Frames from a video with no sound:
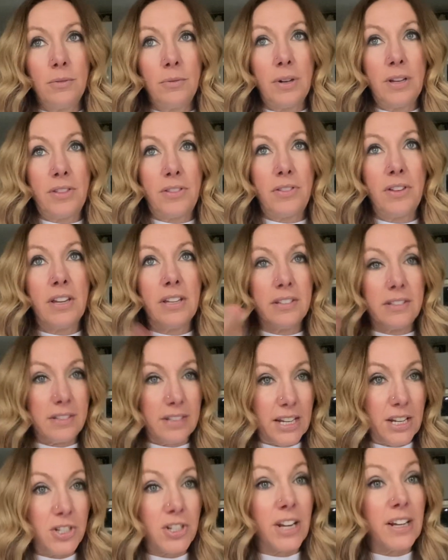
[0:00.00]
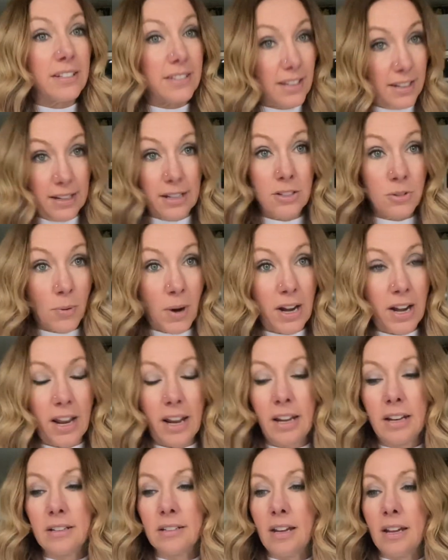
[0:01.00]
with his teachings and his
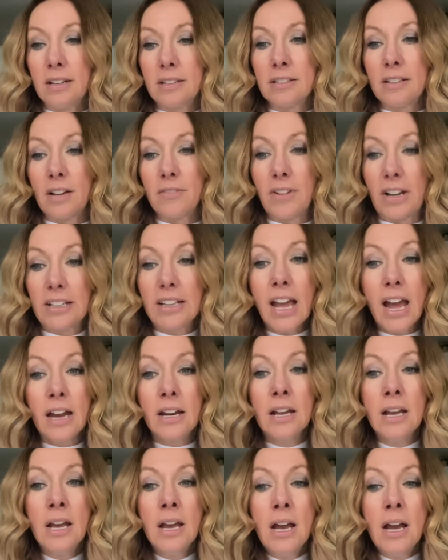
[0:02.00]
writing and, and stuff like that.